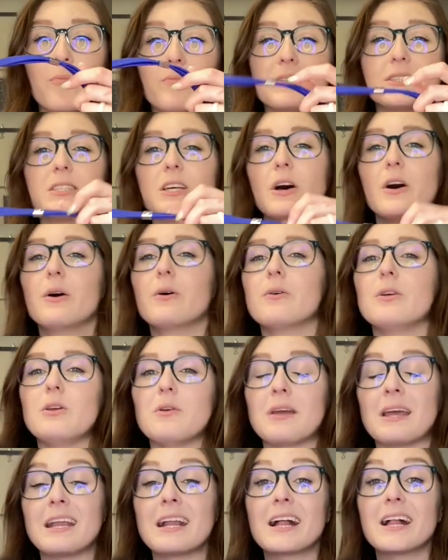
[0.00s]
So
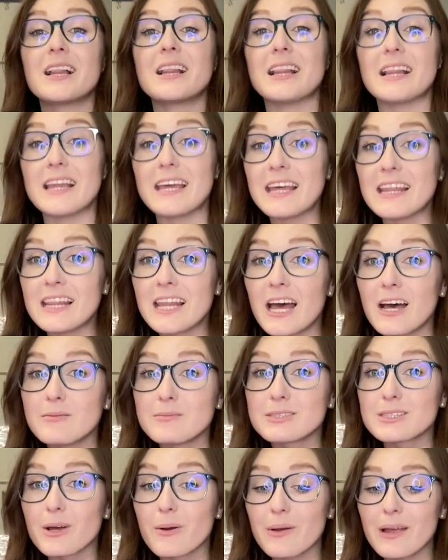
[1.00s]
you can clean them
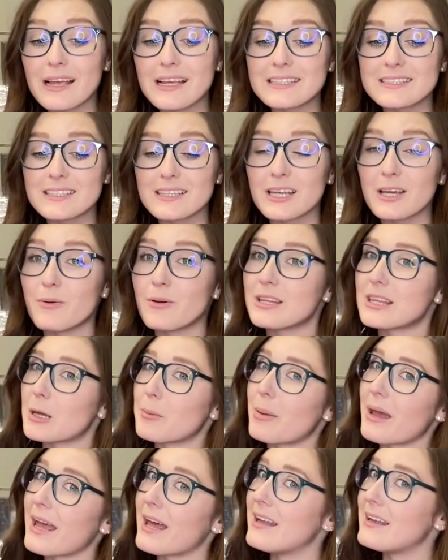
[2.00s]
so easily with the
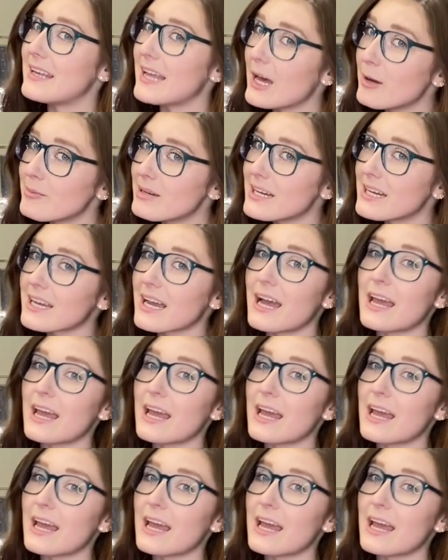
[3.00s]
pandemic.